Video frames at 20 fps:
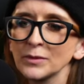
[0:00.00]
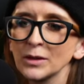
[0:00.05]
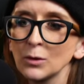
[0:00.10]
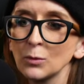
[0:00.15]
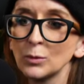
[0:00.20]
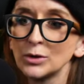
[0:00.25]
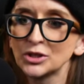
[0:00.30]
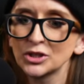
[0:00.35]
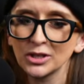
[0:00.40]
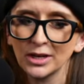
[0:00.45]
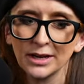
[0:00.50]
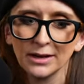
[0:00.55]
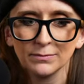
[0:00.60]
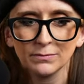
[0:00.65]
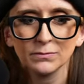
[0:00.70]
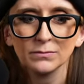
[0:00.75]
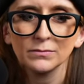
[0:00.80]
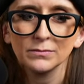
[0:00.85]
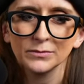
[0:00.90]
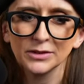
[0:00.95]
which
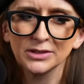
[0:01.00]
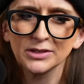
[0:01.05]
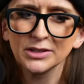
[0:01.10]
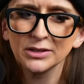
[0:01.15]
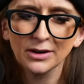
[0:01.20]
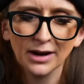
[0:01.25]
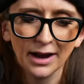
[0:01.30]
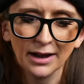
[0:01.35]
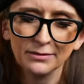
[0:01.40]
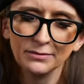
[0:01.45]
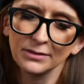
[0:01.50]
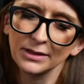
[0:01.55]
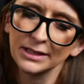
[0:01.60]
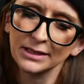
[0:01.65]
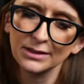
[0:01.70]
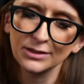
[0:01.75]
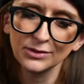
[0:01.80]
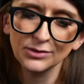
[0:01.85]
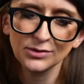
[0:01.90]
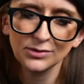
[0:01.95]
the deer have
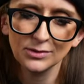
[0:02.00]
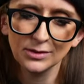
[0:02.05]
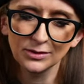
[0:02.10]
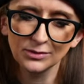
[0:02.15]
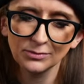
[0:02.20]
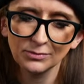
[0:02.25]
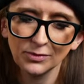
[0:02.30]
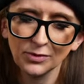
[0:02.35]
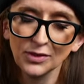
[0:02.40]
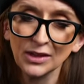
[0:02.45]
like this this